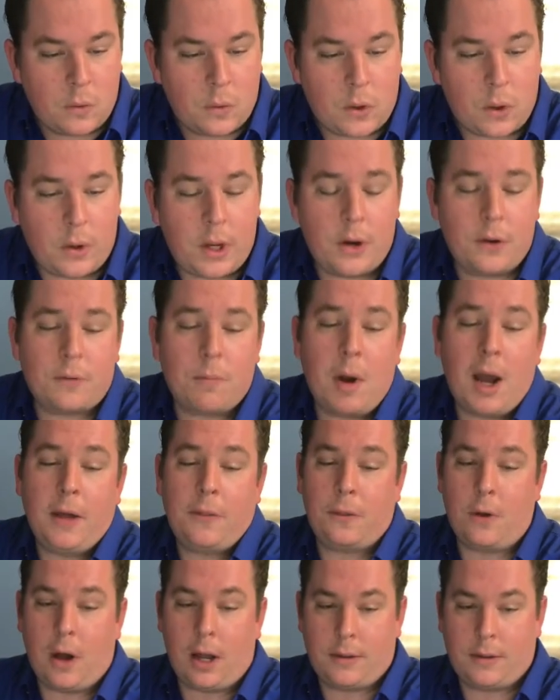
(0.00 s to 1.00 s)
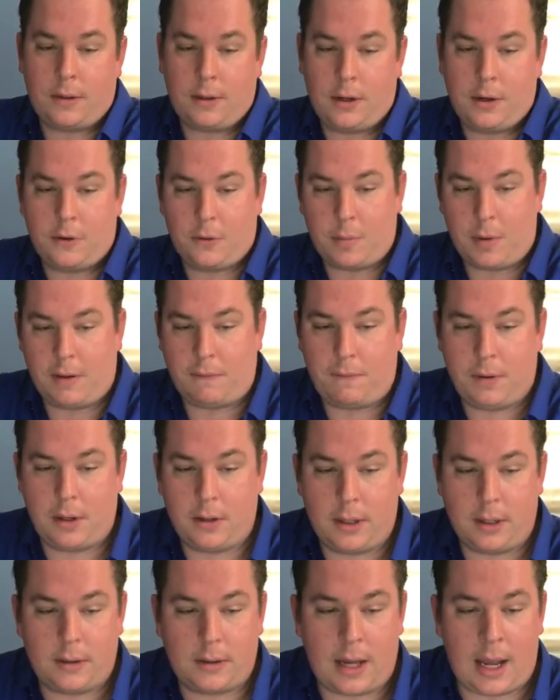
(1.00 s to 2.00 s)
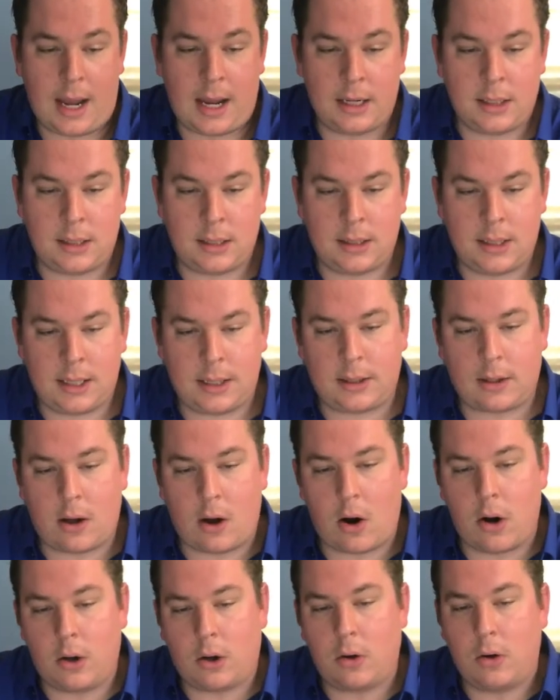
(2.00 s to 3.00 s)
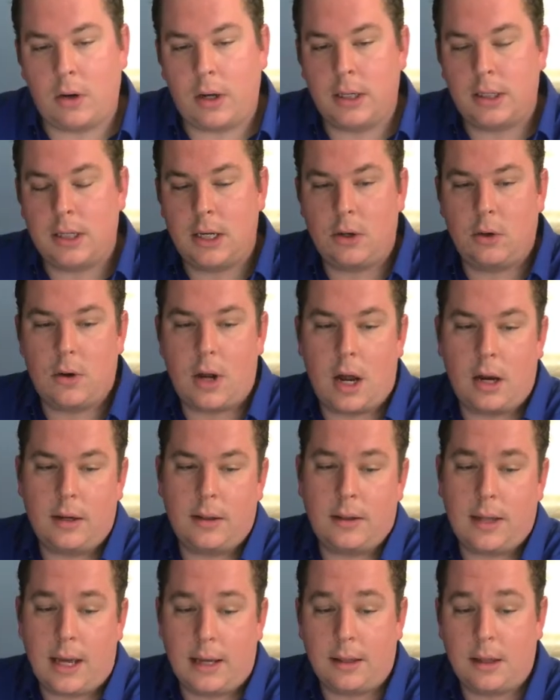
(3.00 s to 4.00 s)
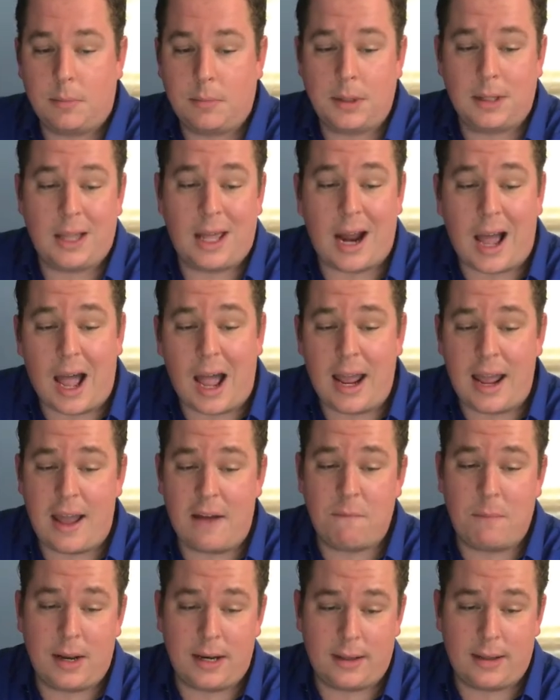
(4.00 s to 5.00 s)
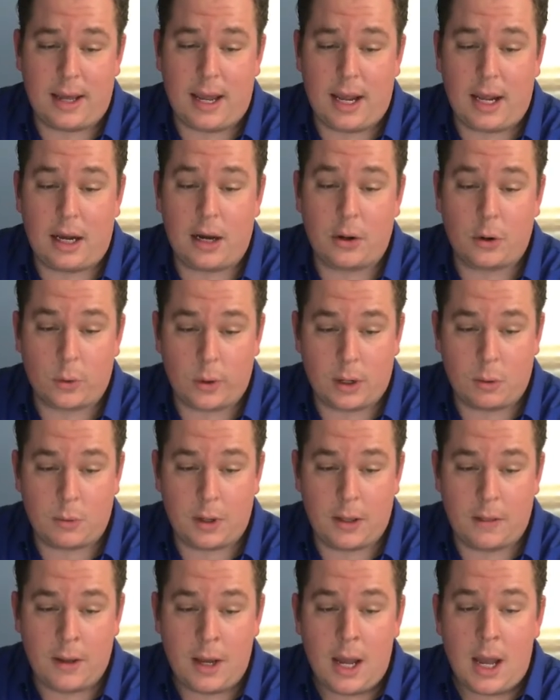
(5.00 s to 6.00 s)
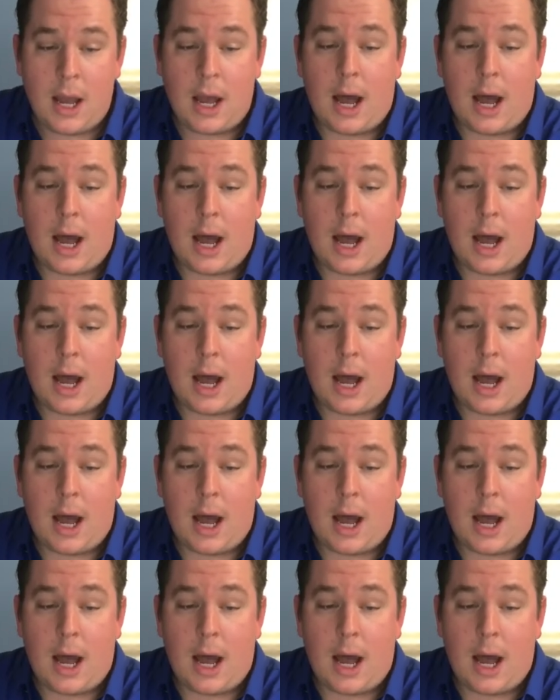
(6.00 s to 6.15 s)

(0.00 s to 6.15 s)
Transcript: So here's my thoughts and here's my feelings. And this article continued on to say something that I have been saying and agree with.